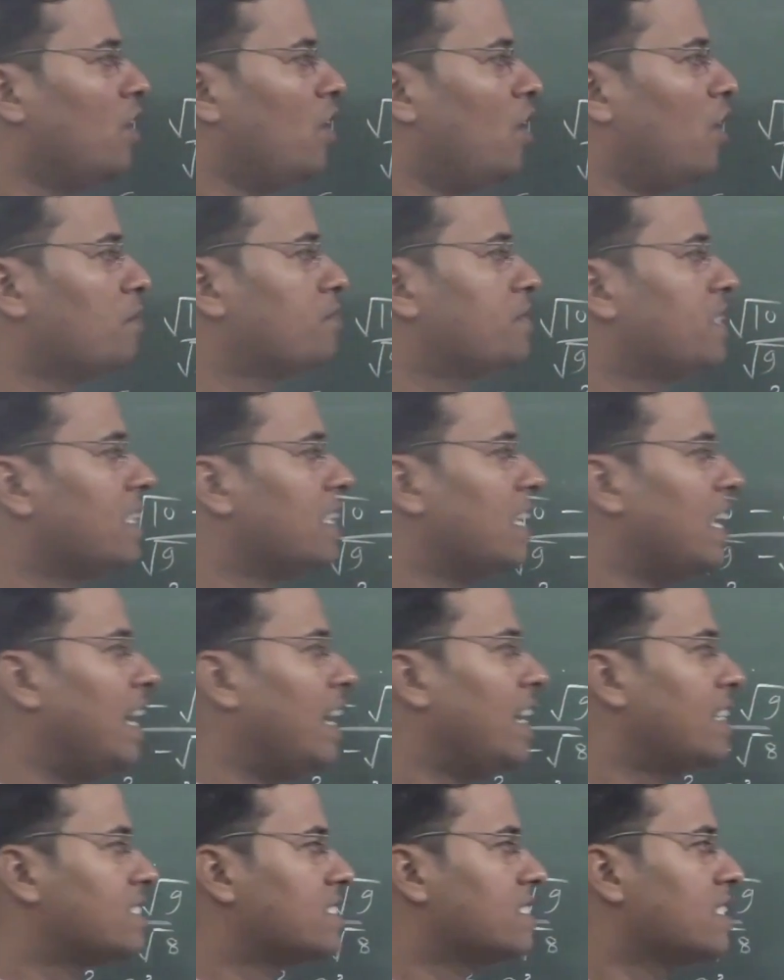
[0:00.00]
of the
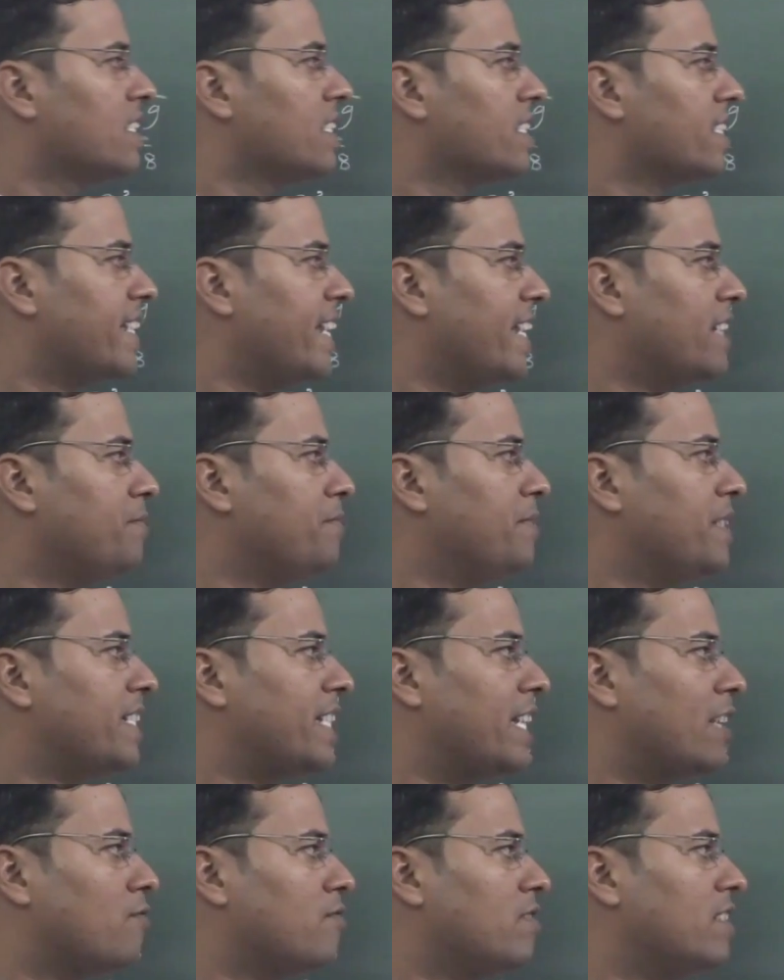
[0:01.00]
glass can be
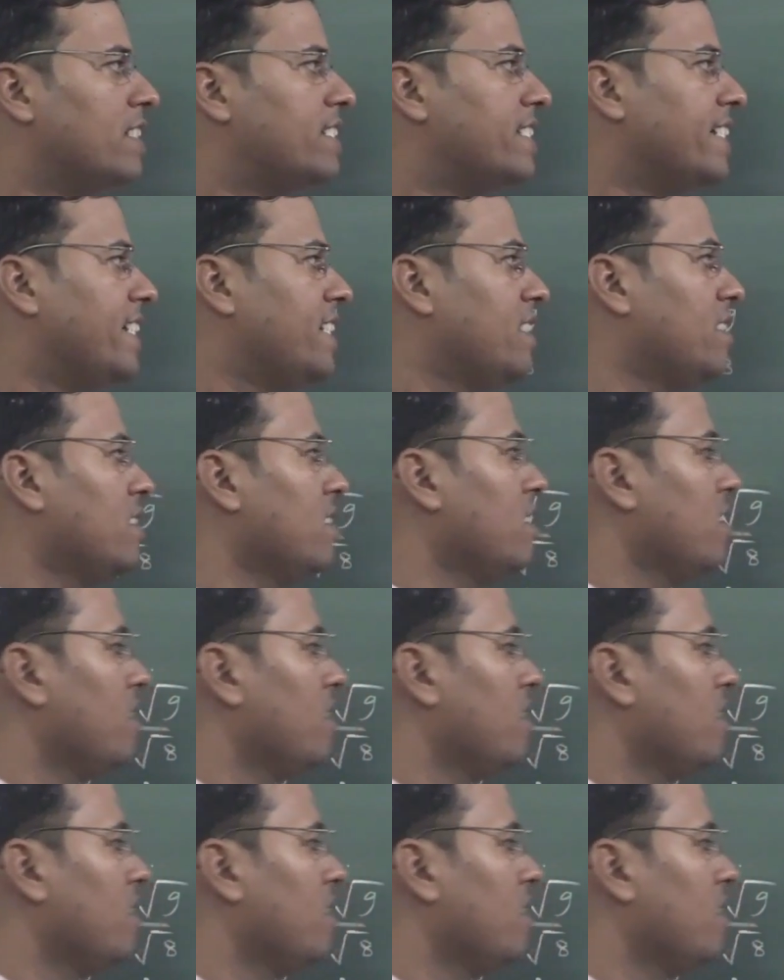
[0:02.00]
calculated